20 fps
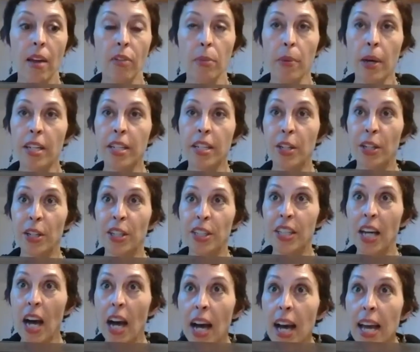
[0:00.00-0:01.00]
Everybody's
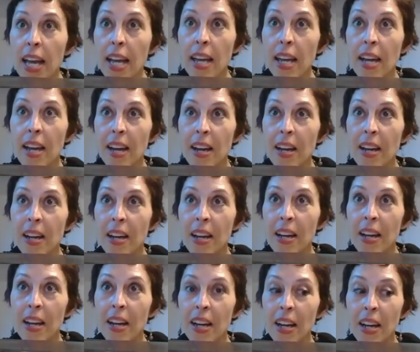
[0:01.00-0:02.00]
going to die.
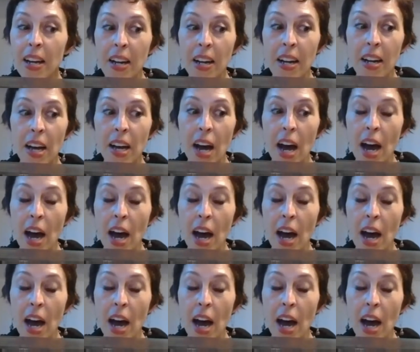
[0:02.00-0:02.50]
Yeah.